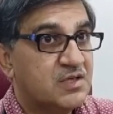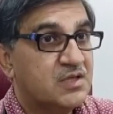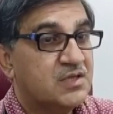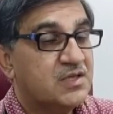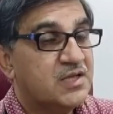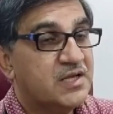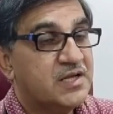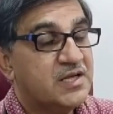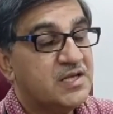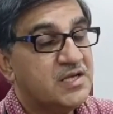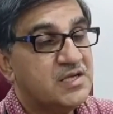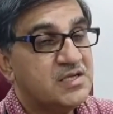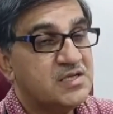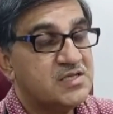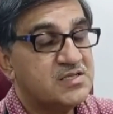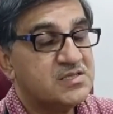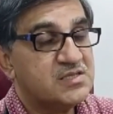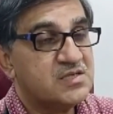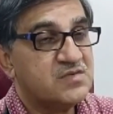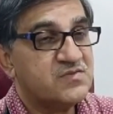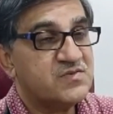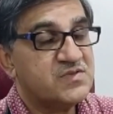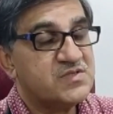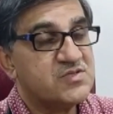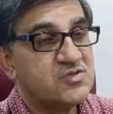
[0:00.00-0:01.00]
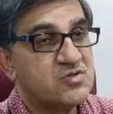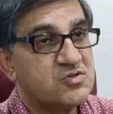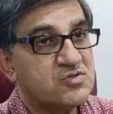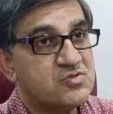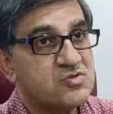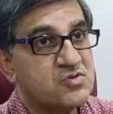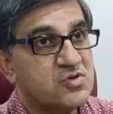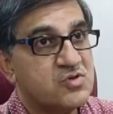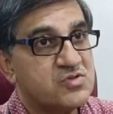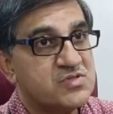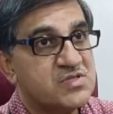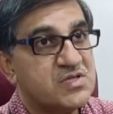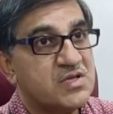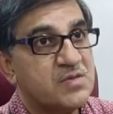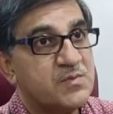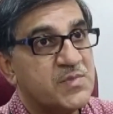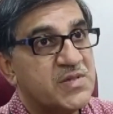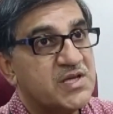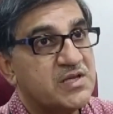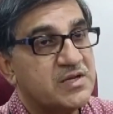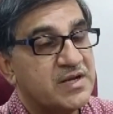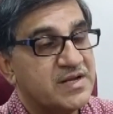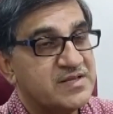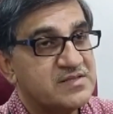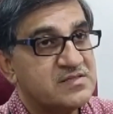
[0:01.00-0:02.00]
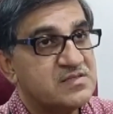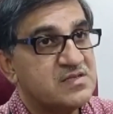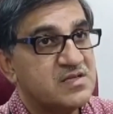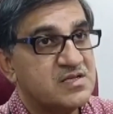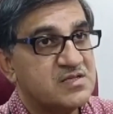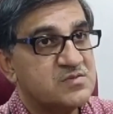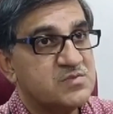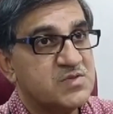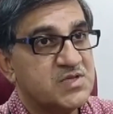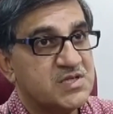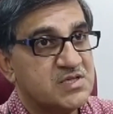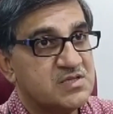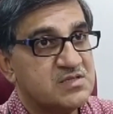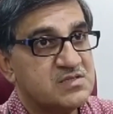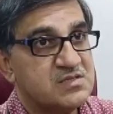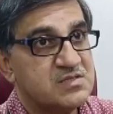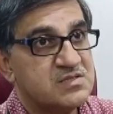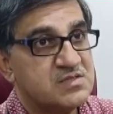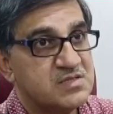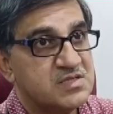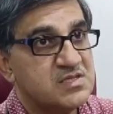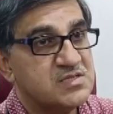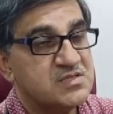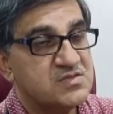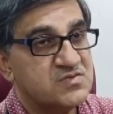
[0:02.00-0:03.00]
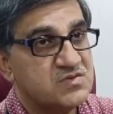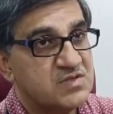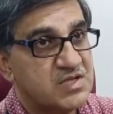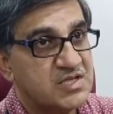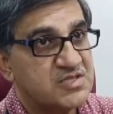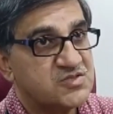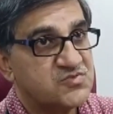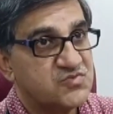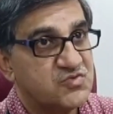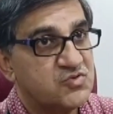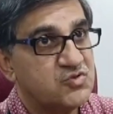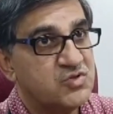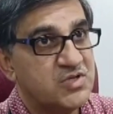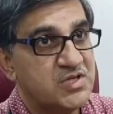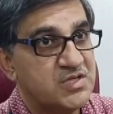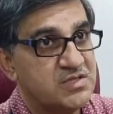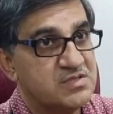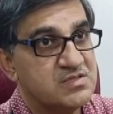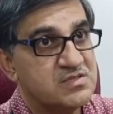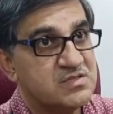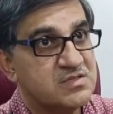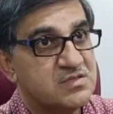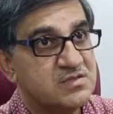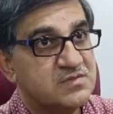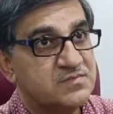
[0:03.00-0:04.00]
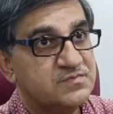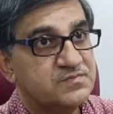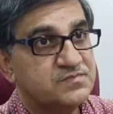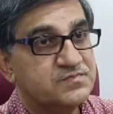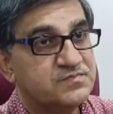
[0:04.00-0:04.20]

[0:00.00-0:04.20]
the heat itself is also causing a big rise in asthma cases these last few days.